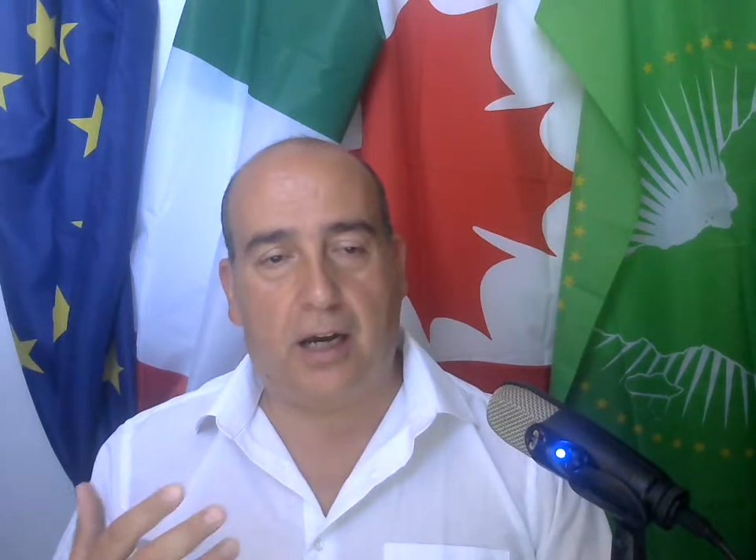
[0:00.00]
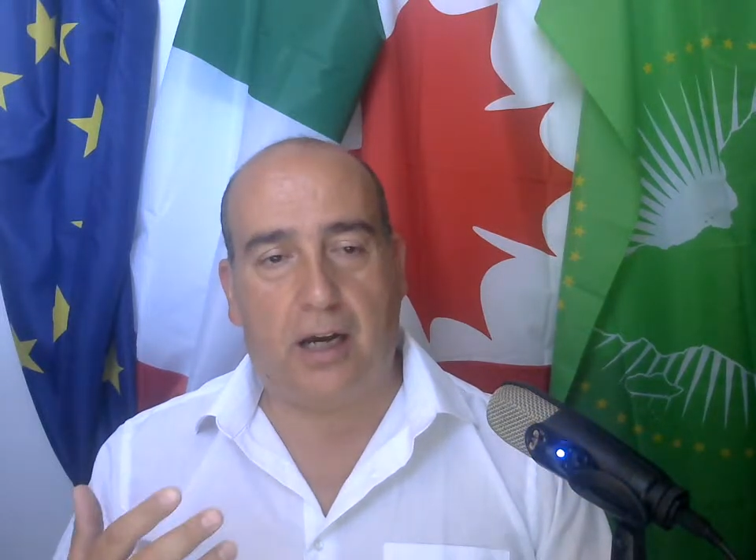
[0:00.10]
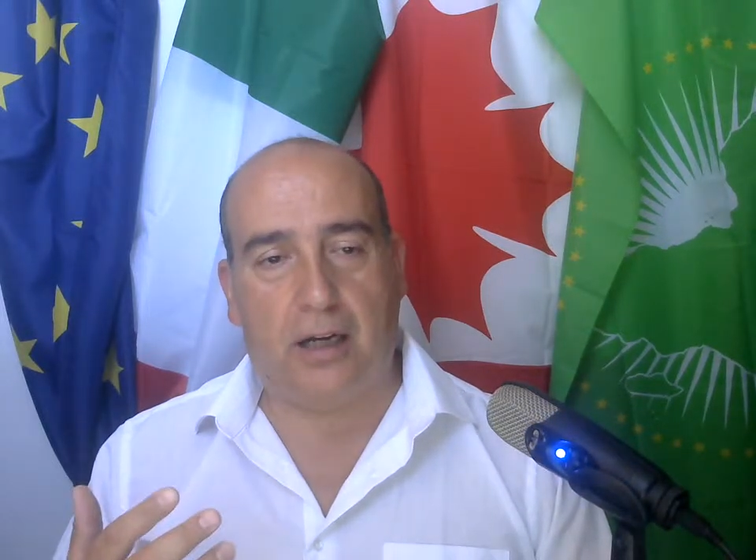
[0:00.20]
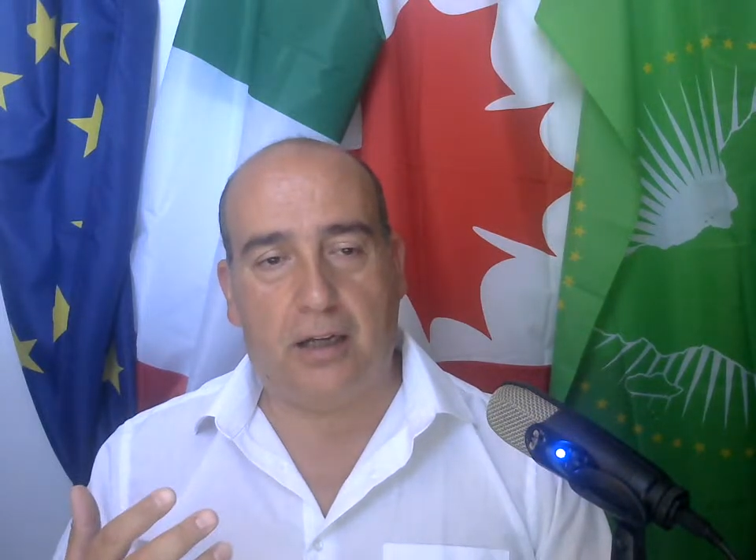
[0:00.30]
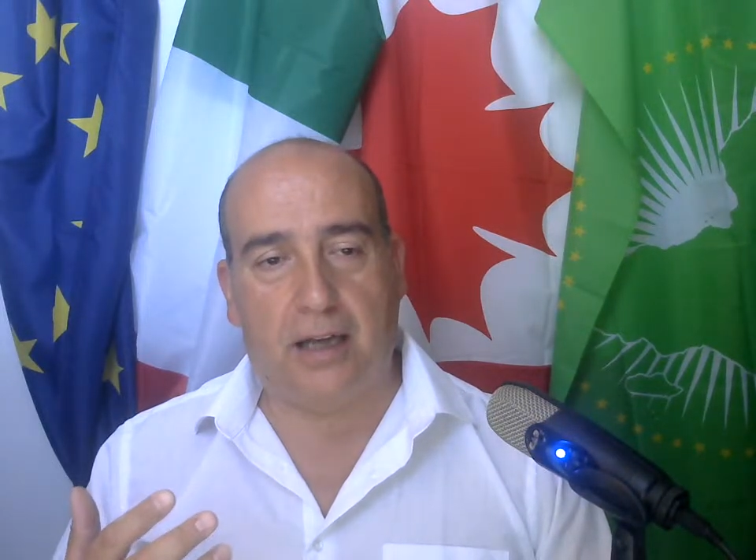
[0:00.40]

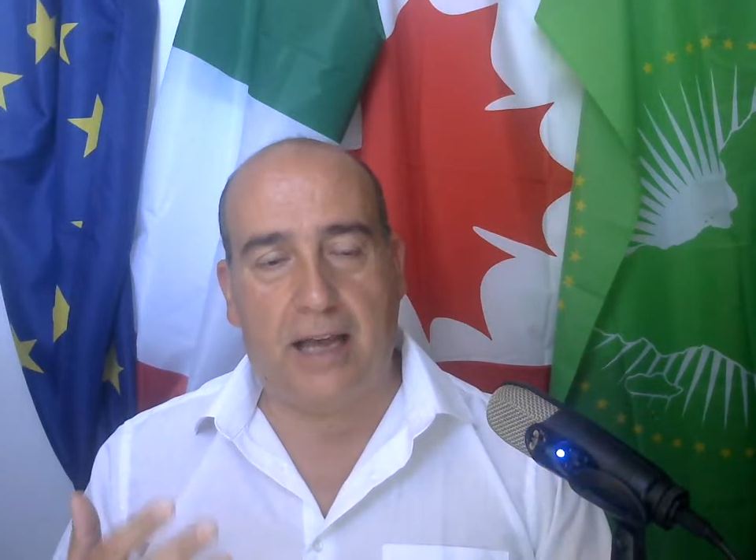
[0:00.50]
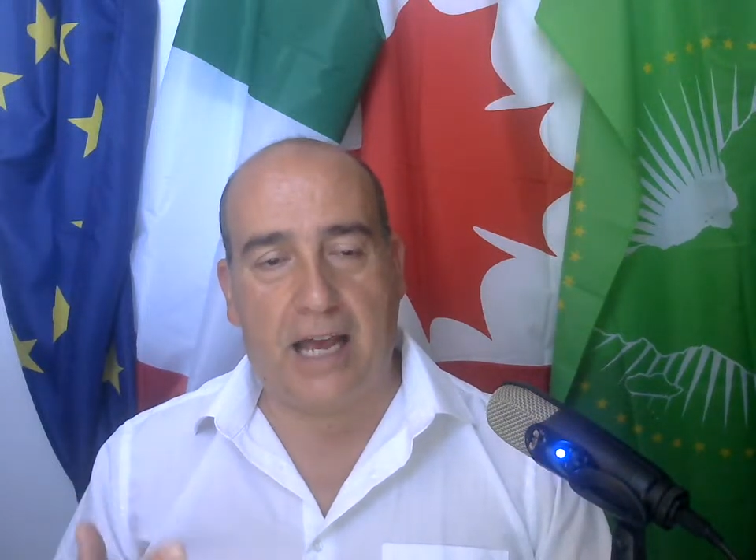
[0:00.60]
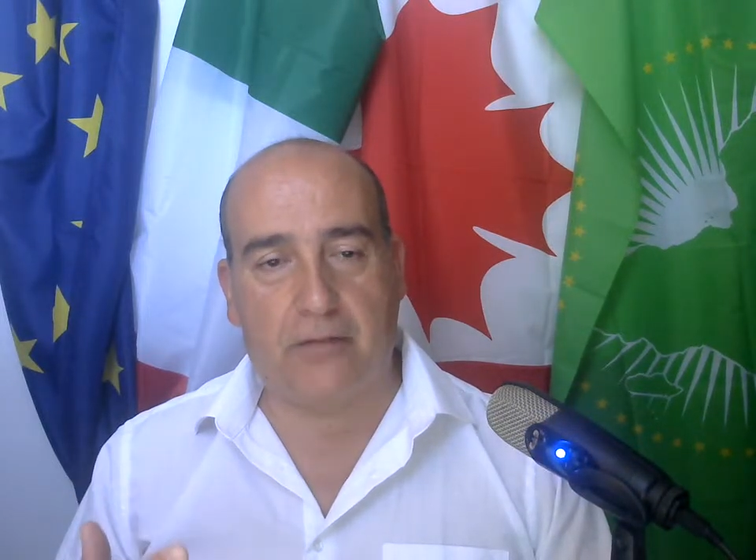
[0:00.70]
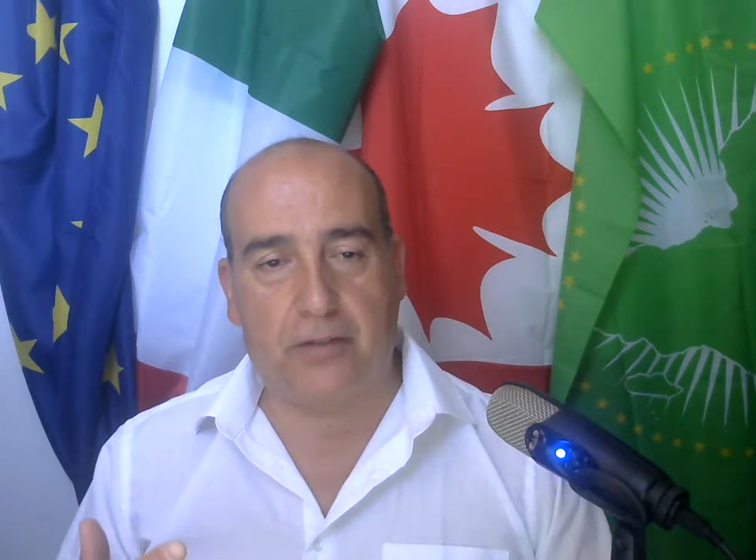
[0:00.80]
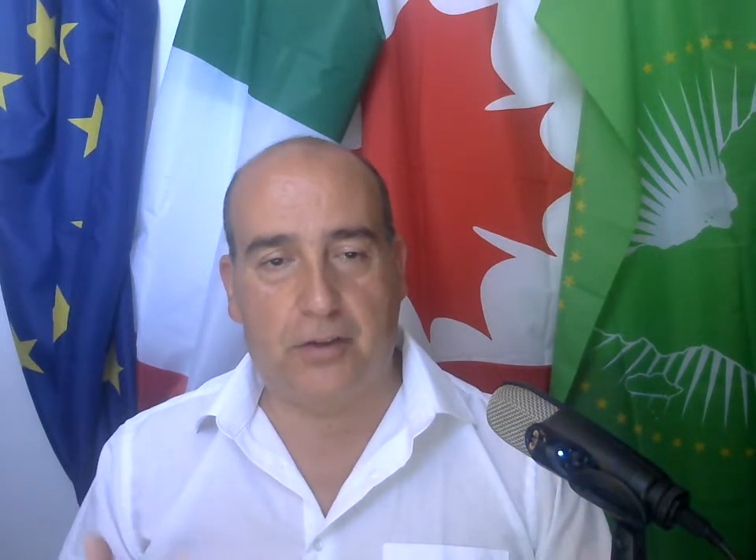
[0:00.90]

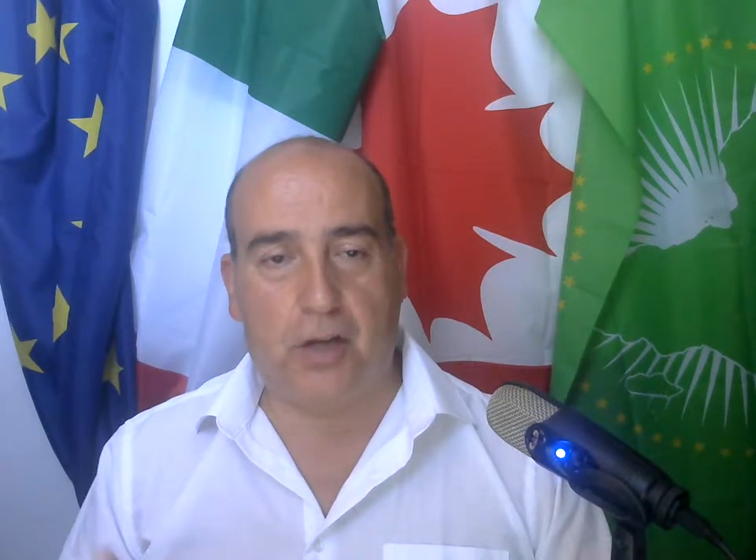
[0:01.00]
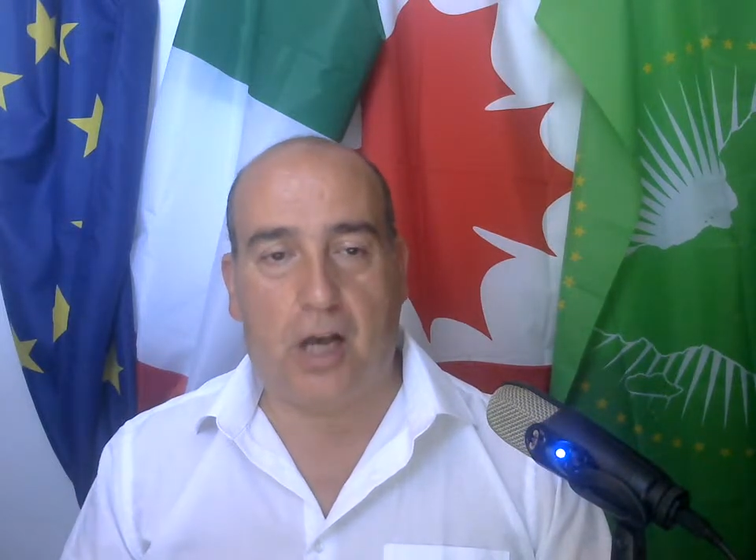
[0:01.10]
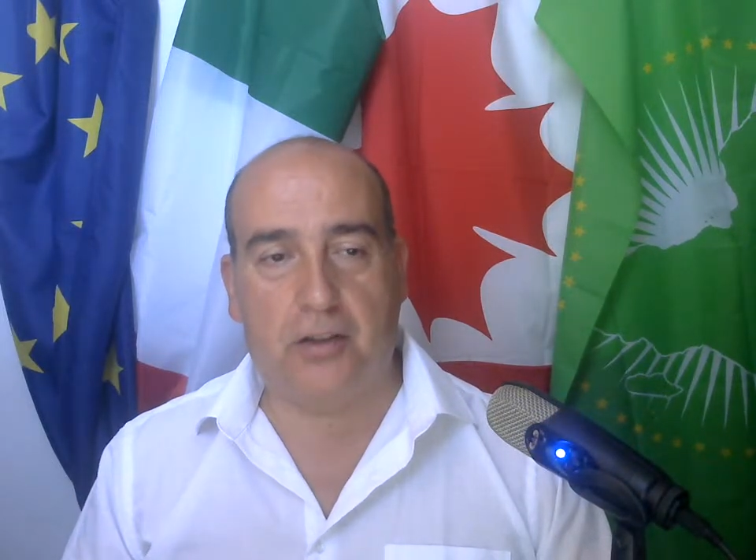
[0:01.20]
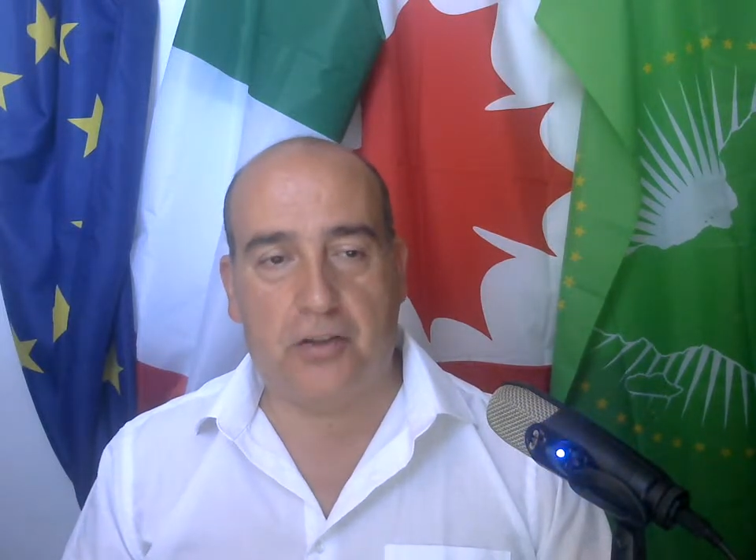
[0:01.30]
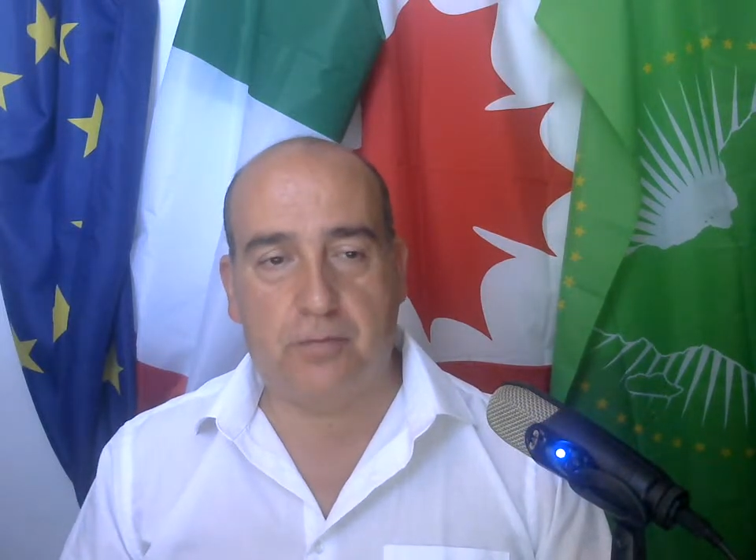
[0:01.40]
have
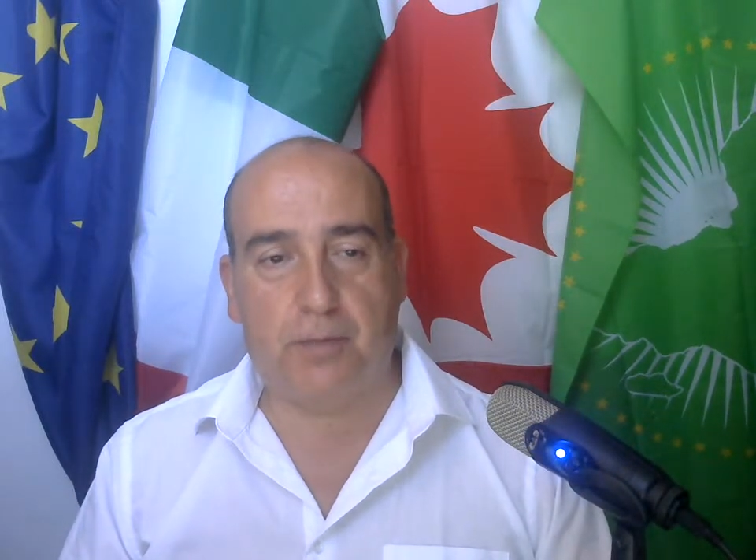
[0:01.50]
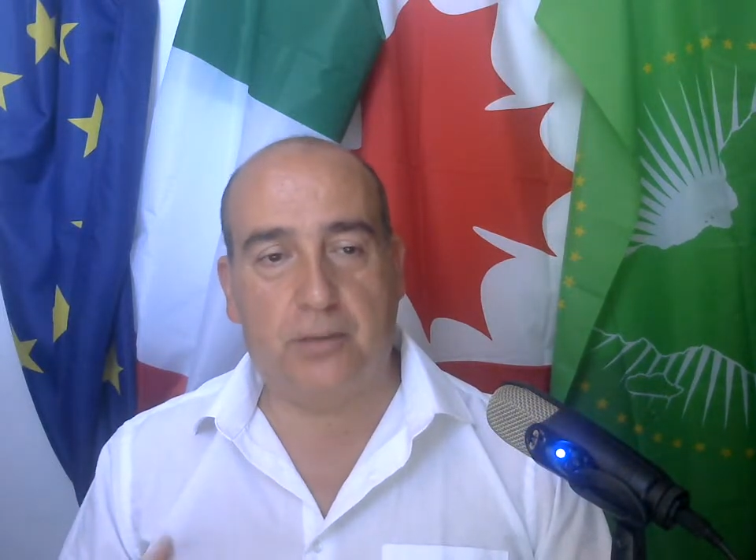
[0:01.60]
knowledge,